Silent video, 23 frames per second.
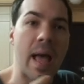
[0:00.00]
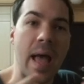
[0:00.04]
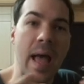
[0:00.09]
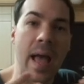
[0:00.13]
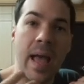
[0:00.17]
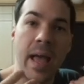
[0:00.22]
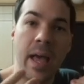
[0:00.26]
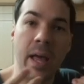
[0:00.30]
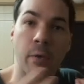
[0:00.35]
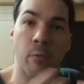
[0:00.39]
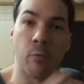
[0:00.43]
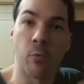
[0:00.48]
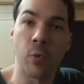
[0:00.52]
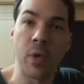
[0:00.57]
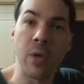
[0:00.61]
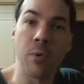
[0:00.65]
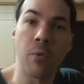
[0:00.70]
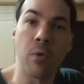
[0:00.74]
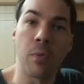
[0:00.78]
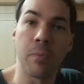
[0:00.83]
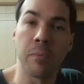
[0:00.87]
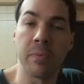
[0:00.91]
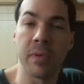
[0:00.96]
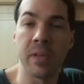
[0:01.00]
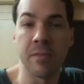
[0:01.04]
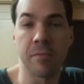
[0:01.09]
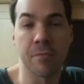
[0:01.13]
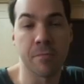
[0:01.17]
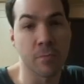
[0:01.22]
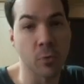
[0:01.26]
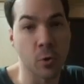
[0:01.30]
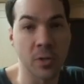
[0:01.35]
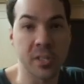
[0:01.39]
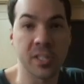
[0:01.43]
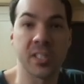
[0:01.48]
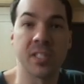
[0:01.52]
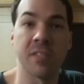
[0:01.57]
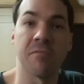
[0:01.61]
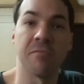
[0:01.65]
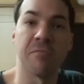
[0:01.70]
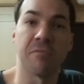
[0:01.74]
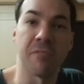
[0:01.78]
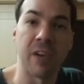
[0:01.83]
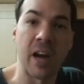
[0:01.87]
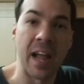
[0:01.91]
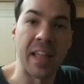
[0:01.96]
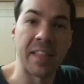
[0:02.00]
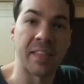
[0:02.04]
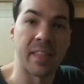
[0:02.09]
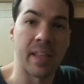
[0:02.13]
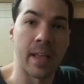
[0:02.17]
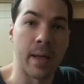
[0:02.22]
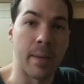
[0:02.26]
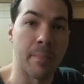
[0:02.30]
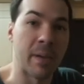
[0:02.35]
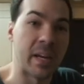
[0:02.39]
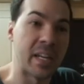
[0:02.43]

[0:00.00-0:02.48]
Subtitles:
and we will be forced to fight them.